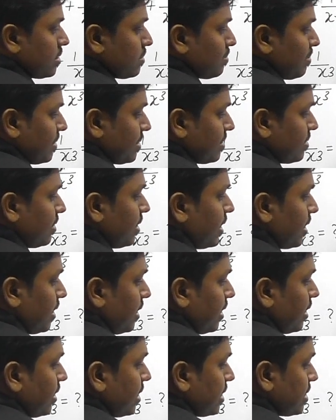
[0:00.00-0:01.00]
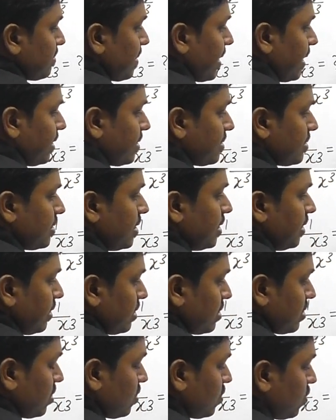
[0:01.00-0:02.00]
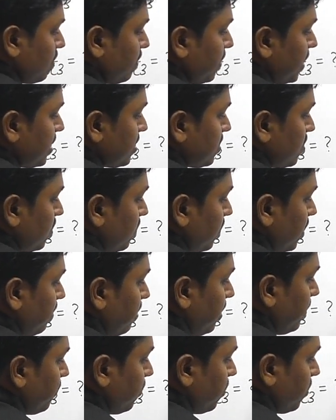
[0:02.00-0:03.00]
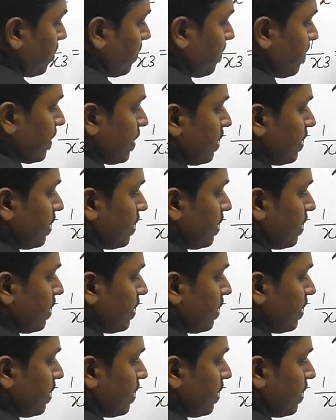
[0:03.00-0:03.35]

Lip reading: is plus 3 and here it is minus 3. So 2 plus 2 will be 4.